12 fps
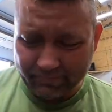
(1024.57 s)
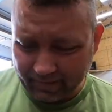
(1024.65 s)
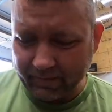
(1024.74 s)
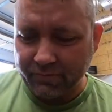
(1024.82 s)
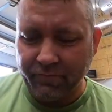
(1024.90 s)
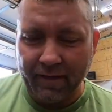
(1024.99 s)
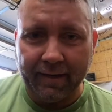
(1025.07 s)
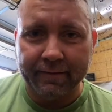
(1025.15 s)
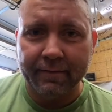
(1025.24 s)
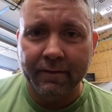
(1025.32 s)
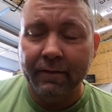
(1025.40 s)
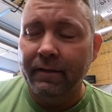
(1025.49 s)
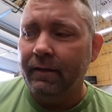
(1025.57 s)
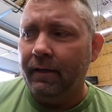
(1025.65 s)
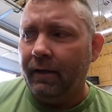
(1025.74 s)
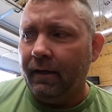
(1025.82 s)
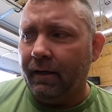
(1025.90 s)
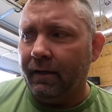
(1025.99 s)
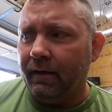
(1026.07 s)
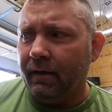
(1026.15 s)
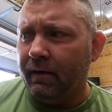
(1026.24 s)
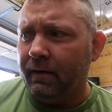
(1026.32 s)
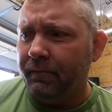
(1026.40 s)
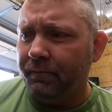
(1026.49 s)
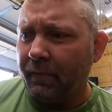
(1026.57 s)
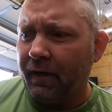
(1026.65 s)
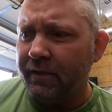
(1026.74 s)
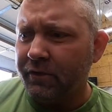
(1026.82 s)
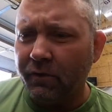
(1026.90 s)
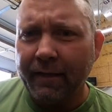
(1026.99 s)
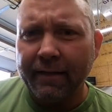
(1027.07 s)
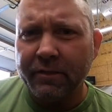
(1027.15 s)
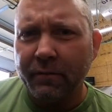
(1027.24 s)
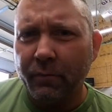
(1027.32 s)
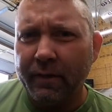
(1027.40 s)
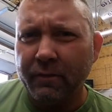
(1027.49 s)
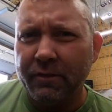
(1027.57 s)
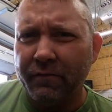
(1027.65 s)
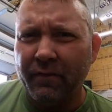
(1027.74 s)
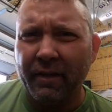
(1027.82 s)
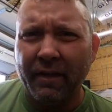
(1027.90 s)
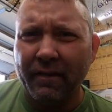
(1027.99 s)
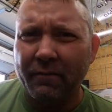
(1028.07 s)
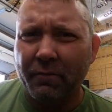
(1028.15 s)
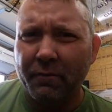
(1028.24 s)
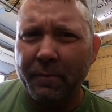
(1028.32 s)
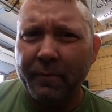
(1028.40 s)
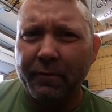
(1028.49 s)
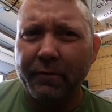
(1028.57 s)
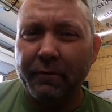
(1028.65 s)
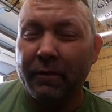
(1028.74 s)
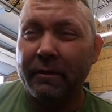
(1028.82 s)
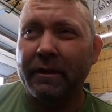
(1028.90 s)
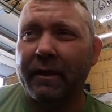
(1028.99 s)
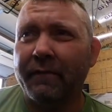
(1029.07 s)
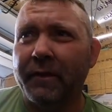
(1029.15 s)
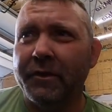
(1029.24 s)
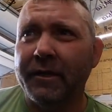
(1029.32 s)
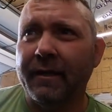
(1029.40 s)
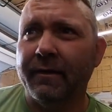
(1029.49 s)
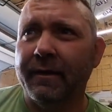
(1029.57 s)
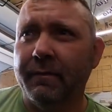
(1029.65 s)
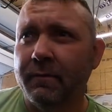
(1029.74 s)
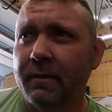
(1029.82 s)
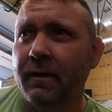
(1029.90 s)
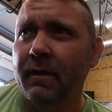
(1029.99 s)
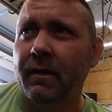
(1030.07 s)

That's fact. I saw that in someone else's video. I don't remember who, or else I'd give you a shout out.